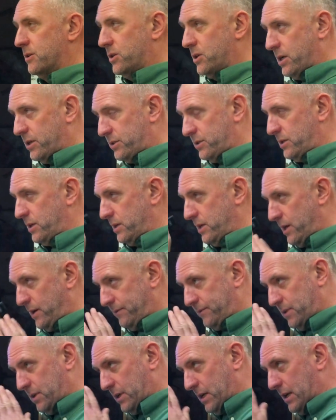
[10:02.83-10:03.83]
just
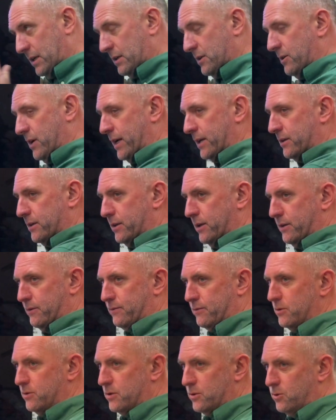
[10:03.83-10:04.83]
enough to get diagonally
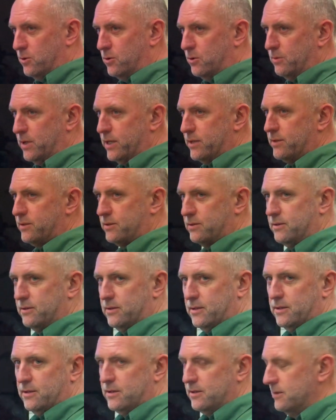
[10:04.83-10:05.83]
through doorways.
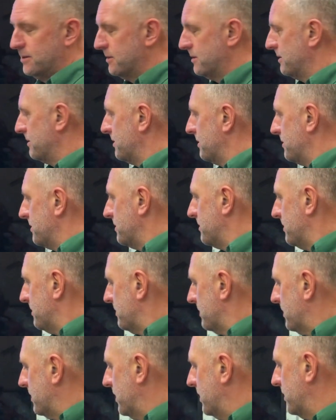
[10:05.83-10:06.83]

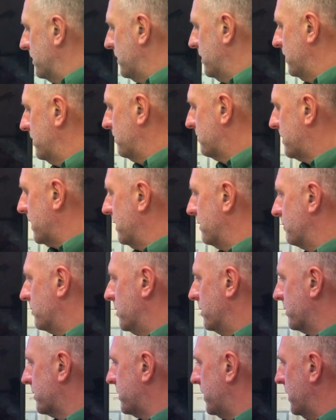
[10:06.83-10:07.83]
And that
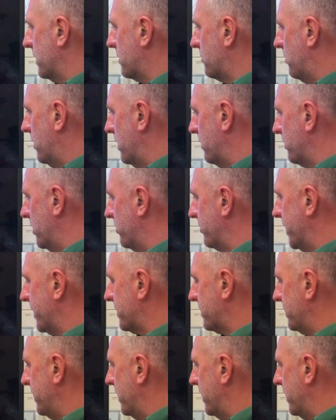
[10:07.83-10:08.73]
worked out quite well. That's